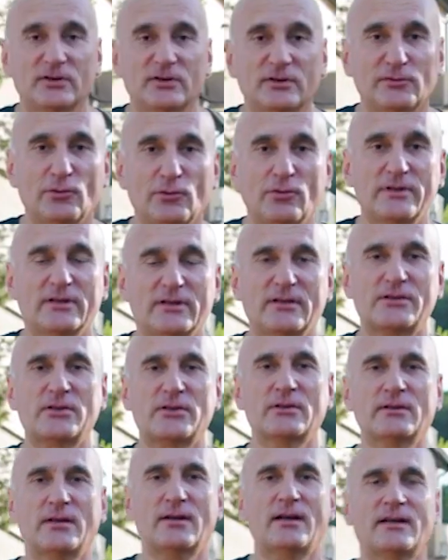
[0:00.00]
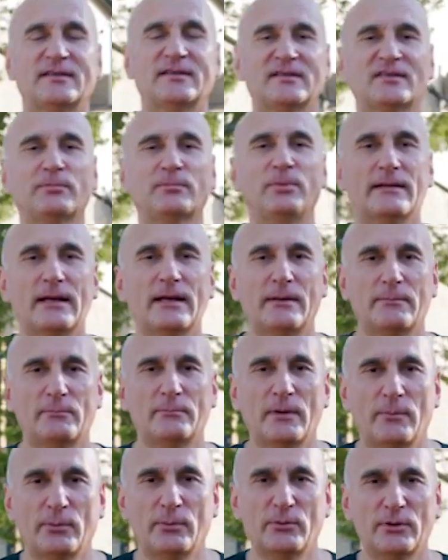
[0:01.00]
on a slope begins with site
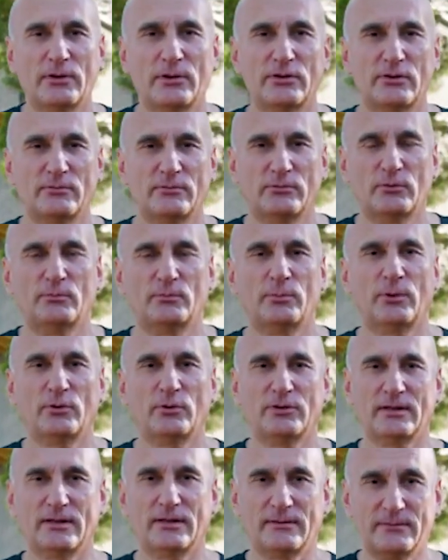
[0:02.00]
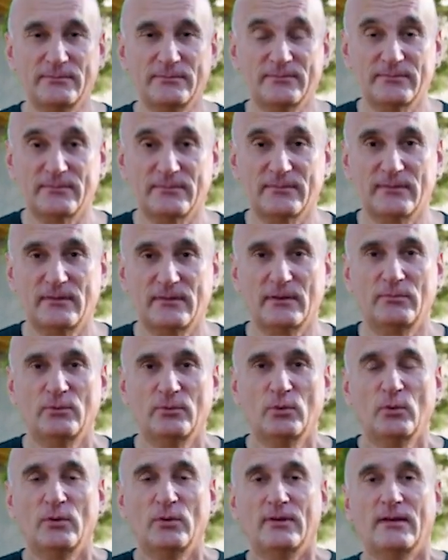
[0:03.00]
preparation for building. Of
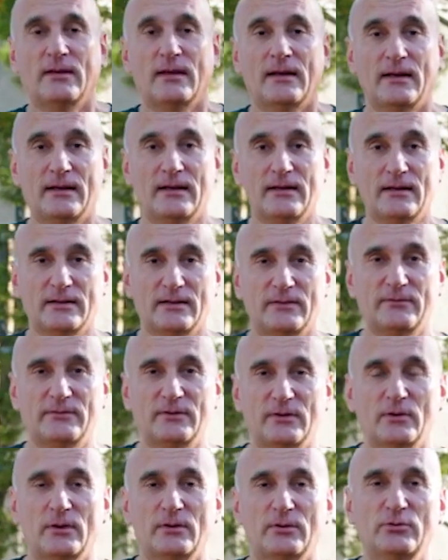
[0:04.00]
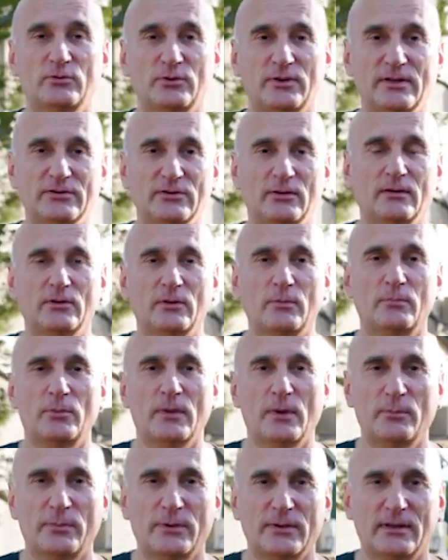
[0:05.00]
course, if there are trees on your
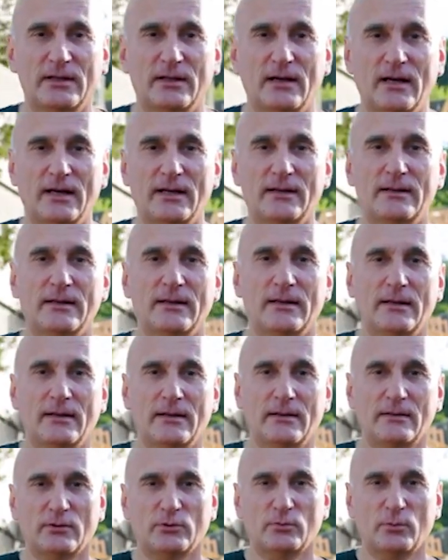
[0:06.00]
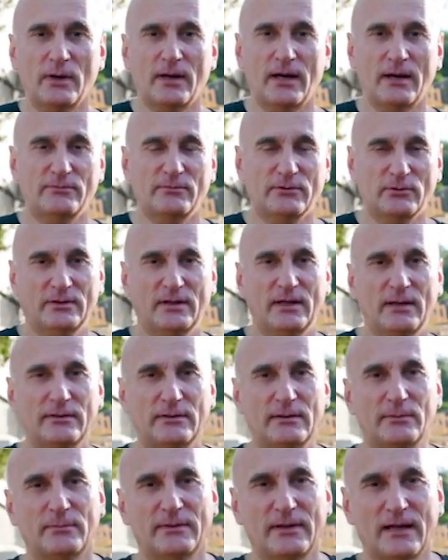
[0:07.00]
property line, you will have to cut
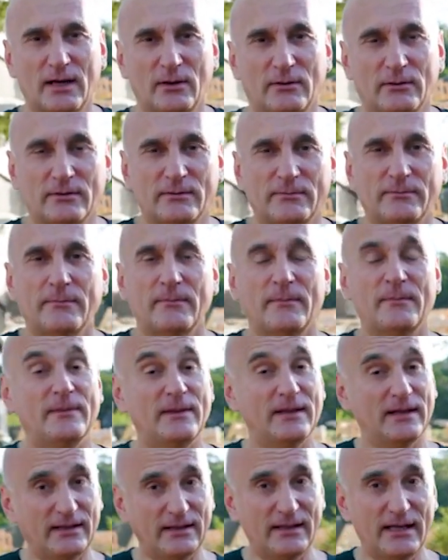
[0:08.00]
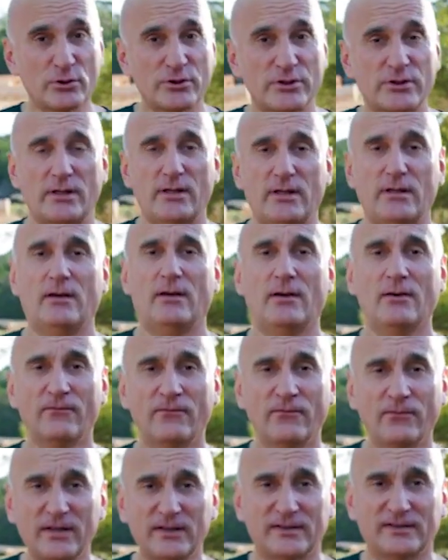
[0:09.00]
them down. And that is already
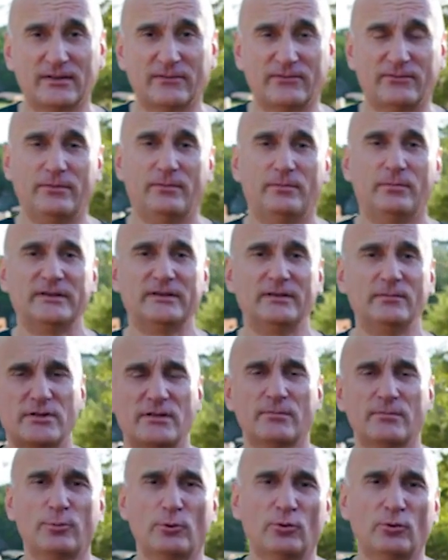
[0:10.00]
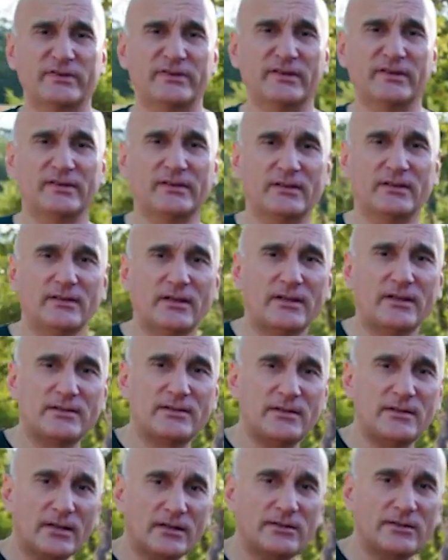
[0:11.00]
a challenge, because you can't
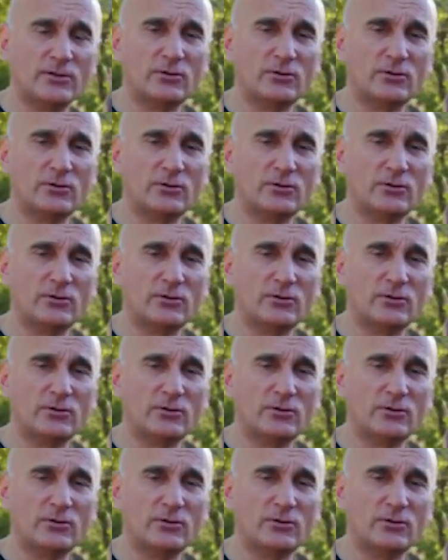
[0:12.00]
drive the